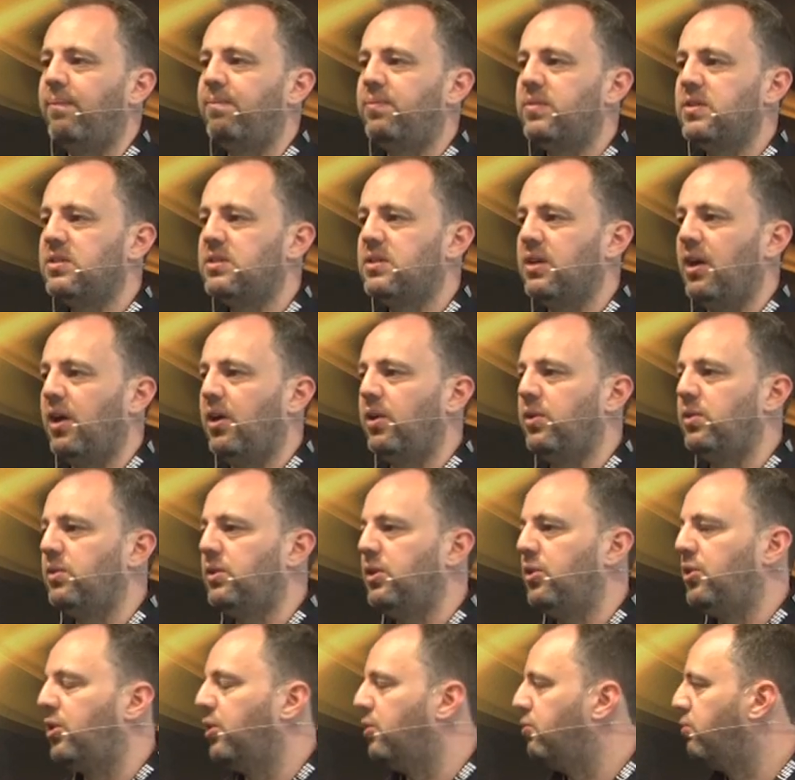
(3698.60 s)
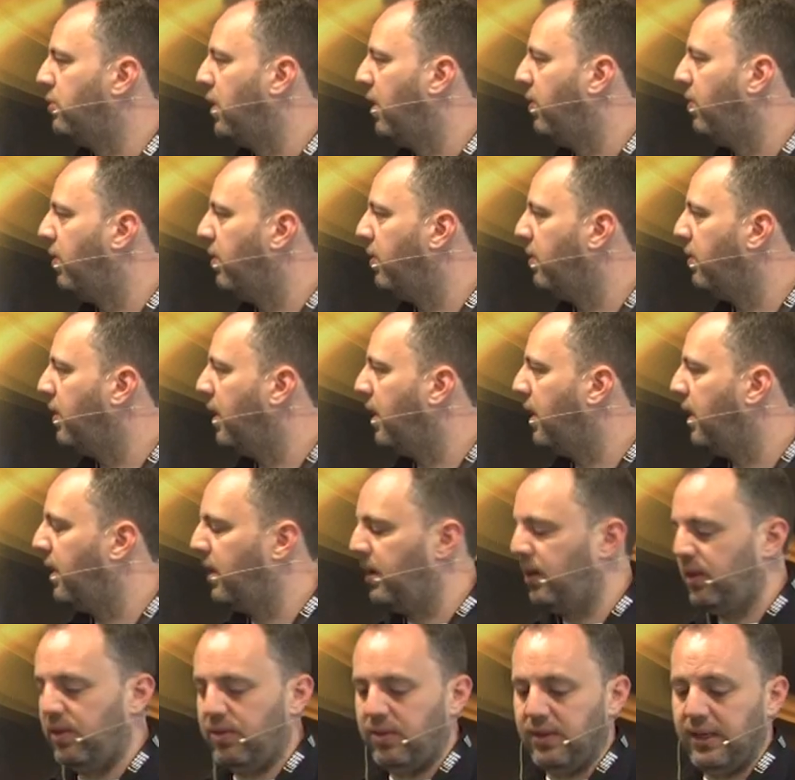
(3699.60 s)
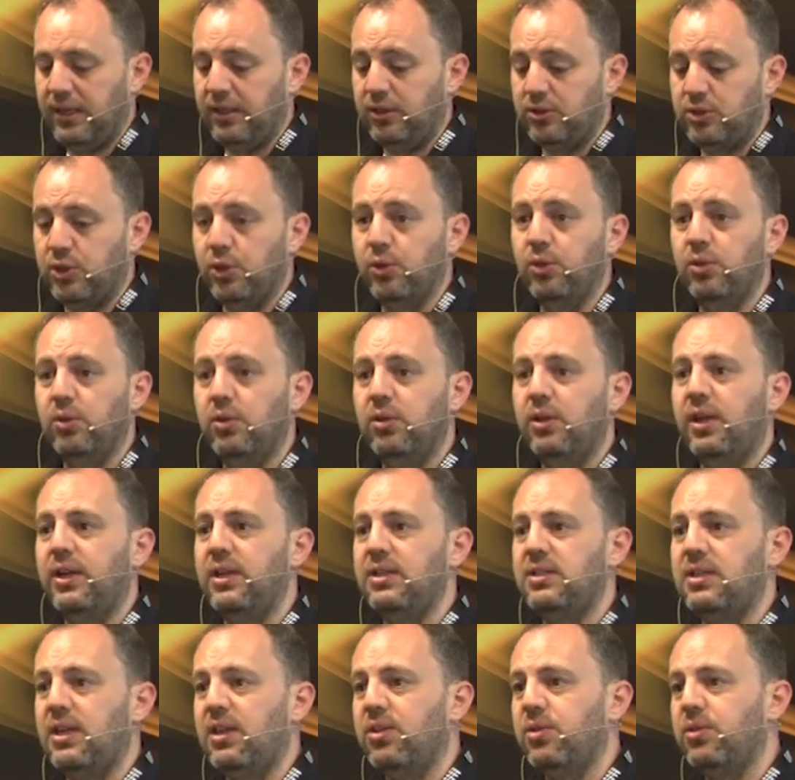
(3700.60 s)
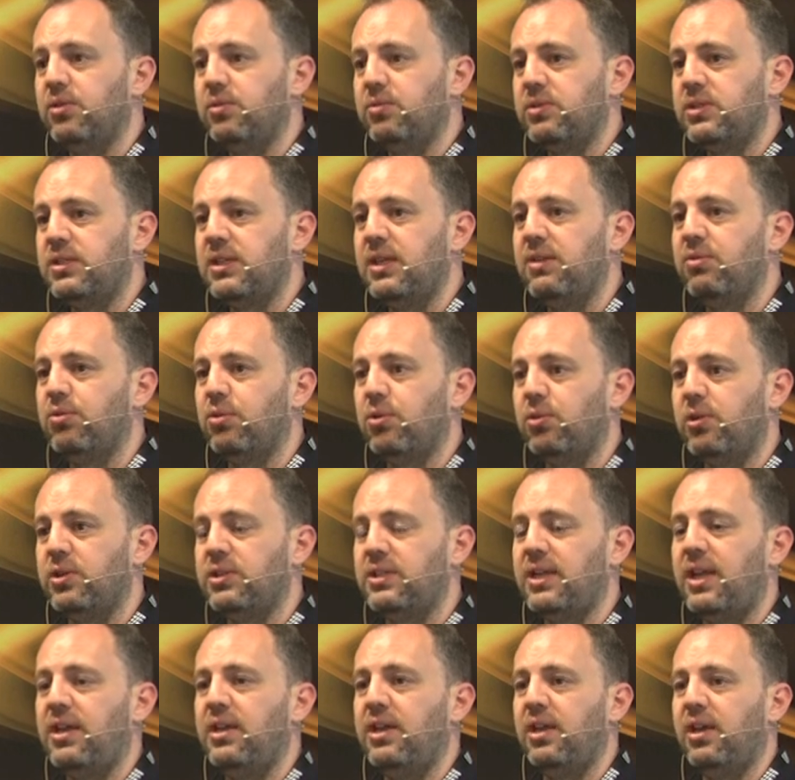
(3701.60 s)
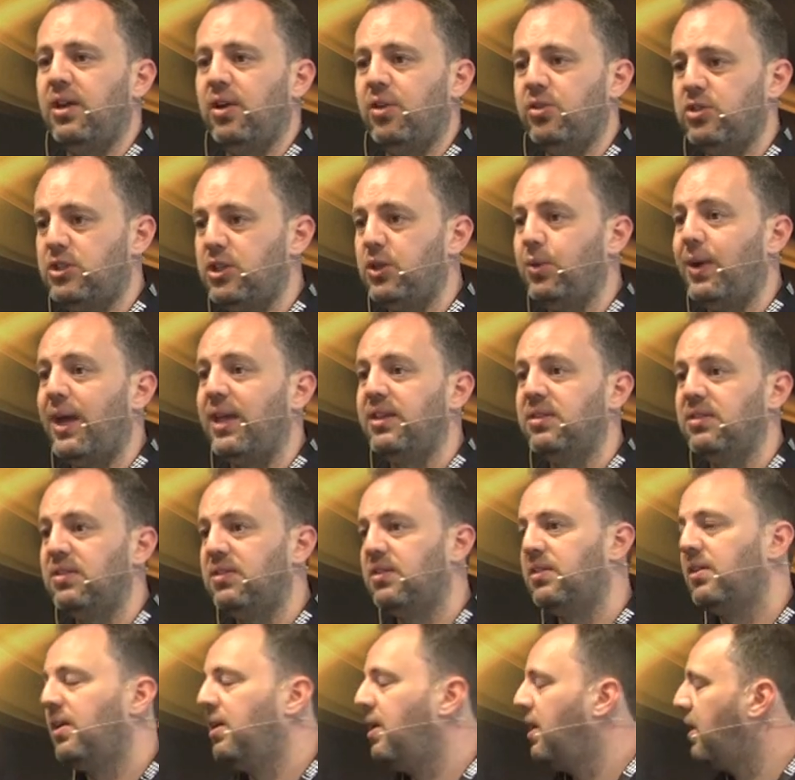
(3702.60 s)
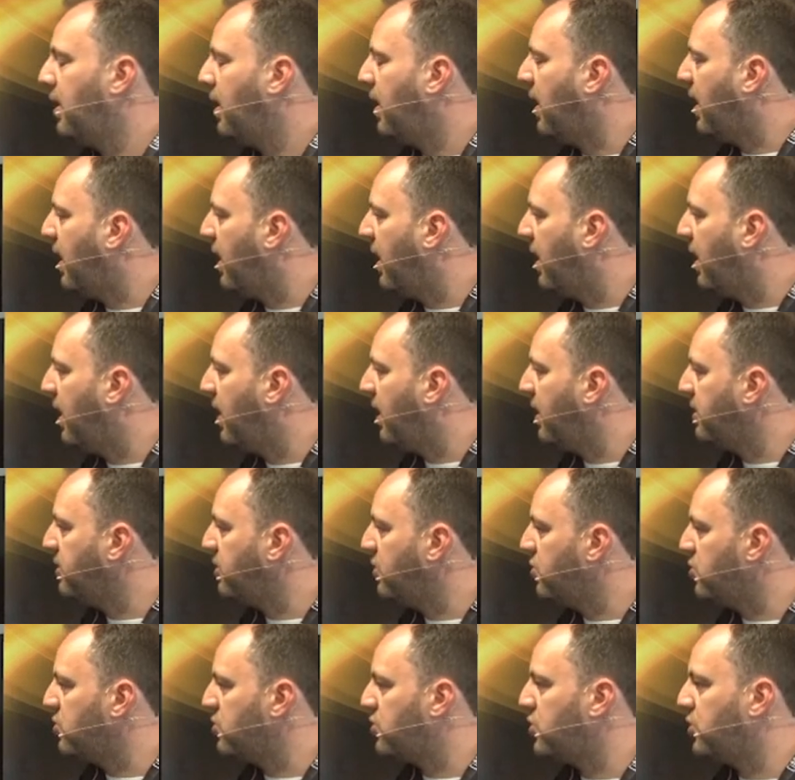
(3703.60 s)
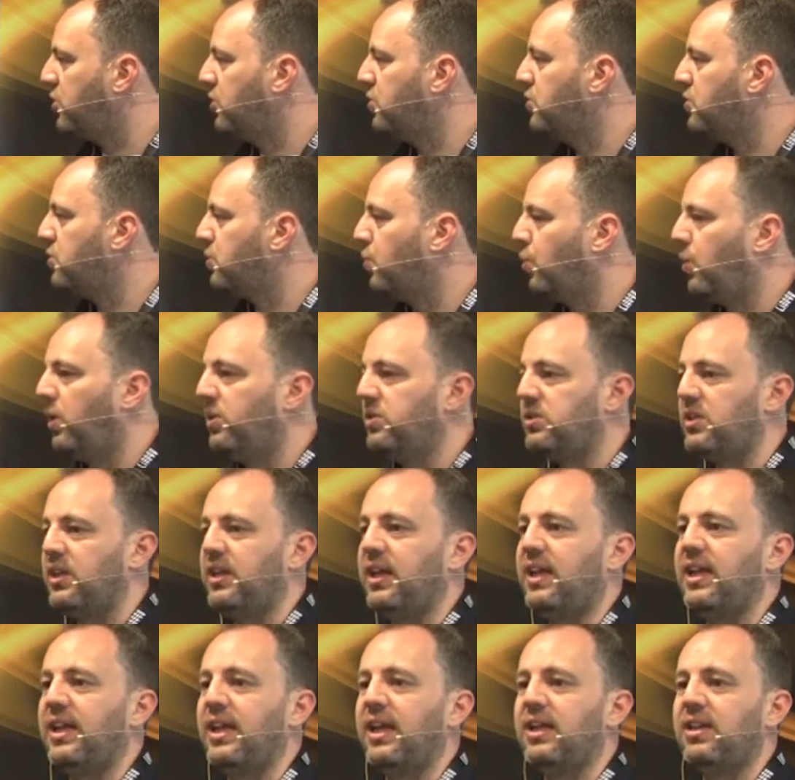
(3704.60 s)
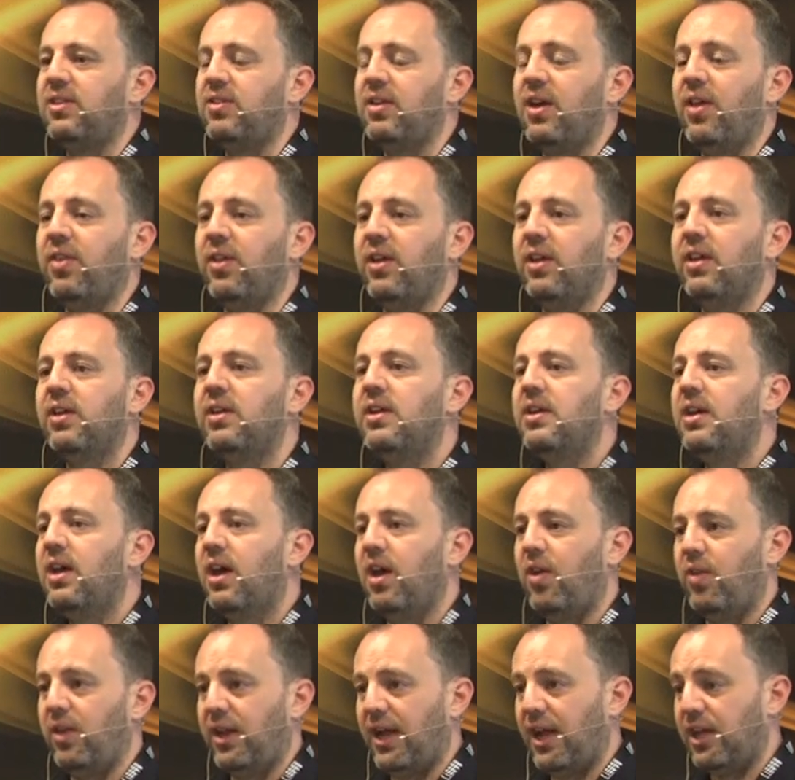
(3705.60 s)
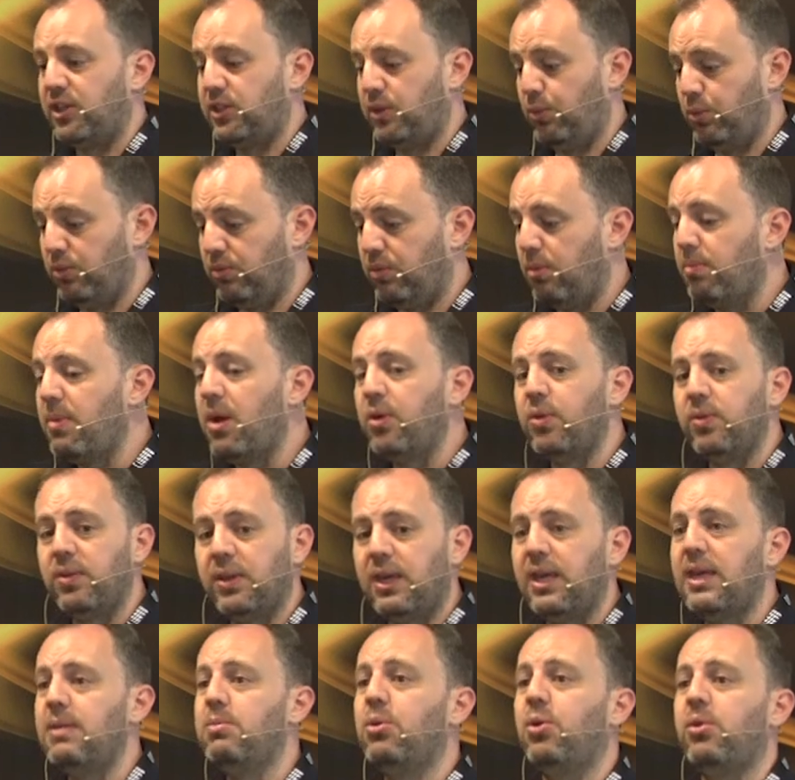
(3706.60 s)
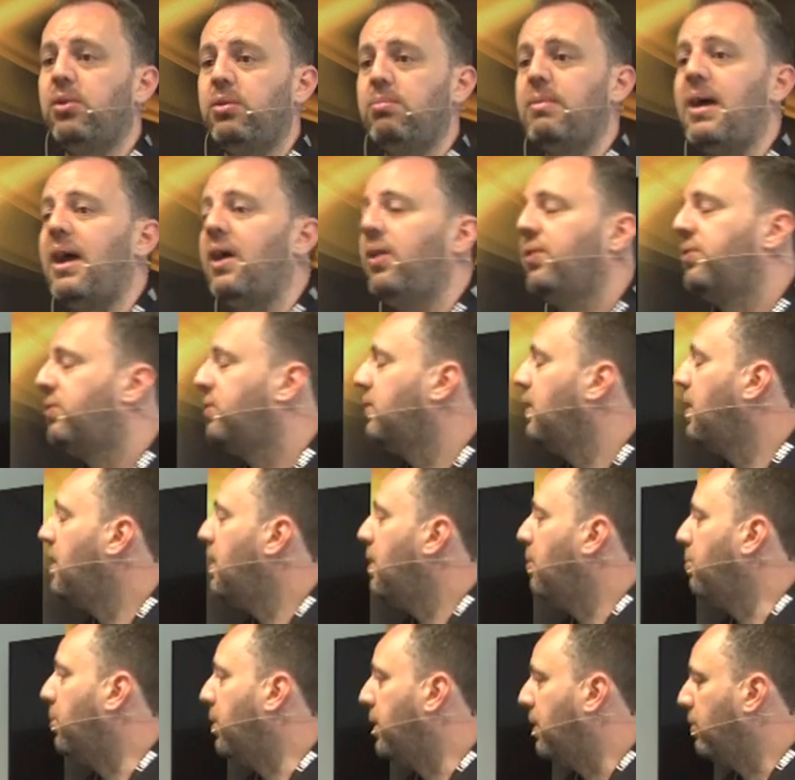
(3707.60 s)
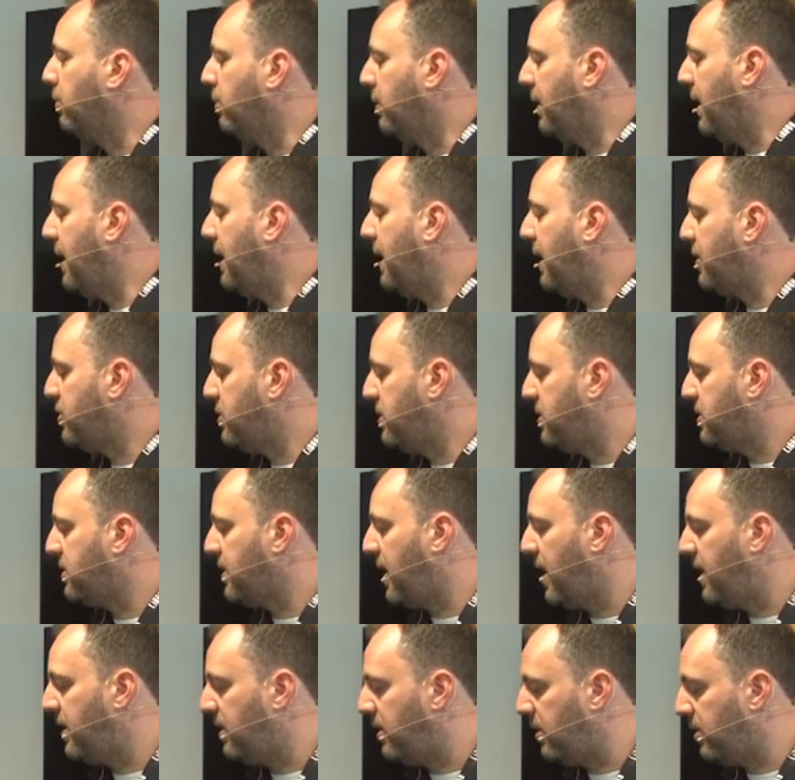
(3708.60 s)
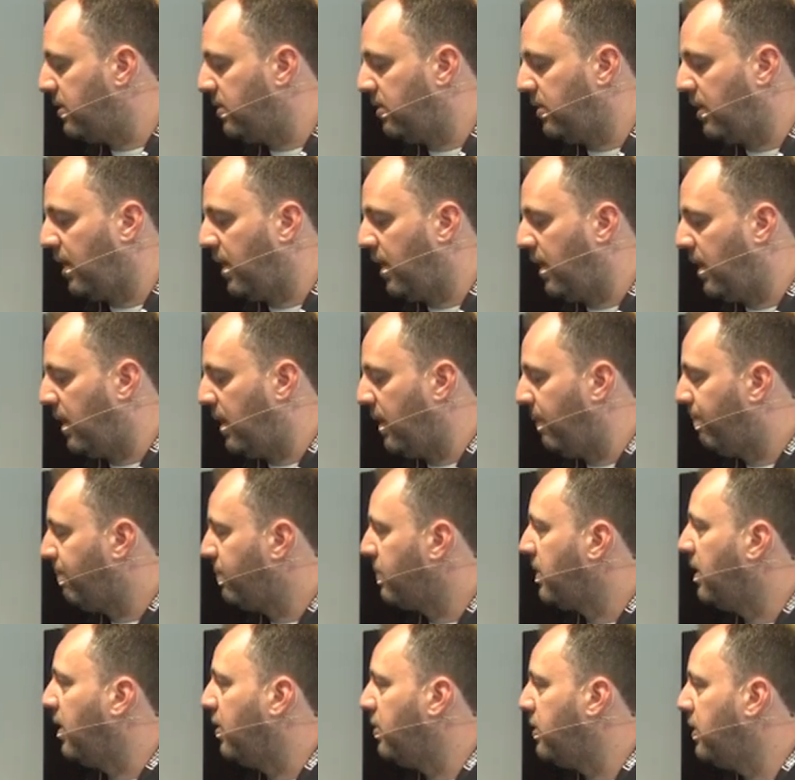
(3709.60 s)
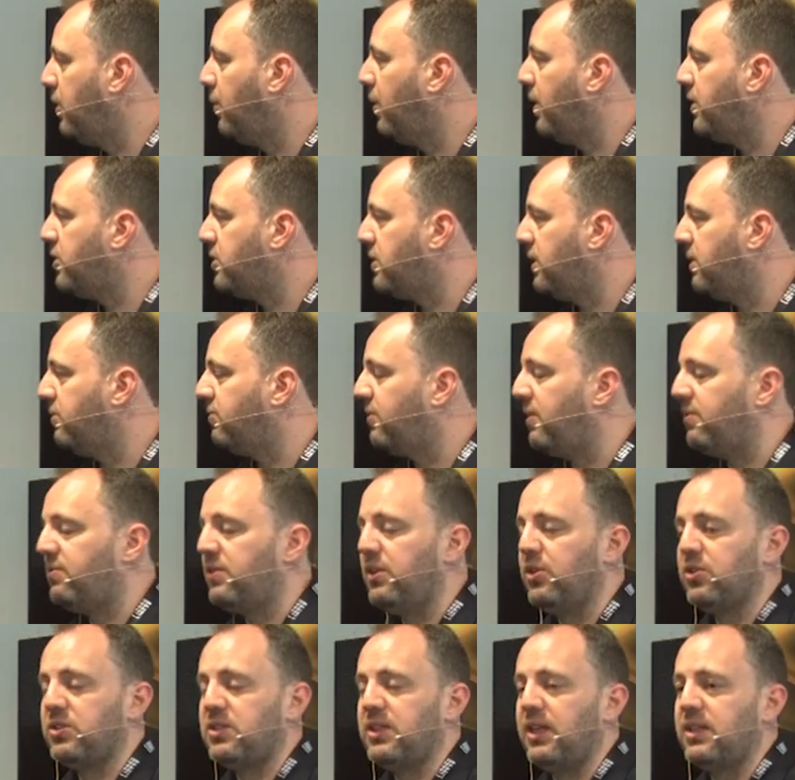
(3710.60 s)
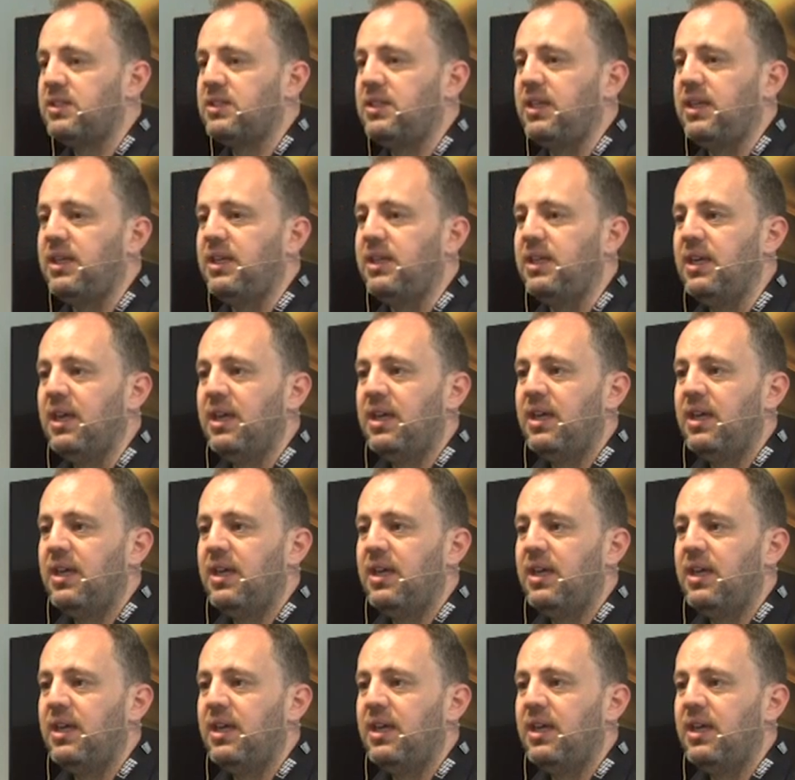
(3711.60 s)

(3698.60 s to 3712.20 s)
So you can run the little tool, and it's either a receiver or a sender on two ends, and you just choose one's going to connect to the other, and then it actually will remote the keyboard and mouse, but it will then actually send UHD 50 or 60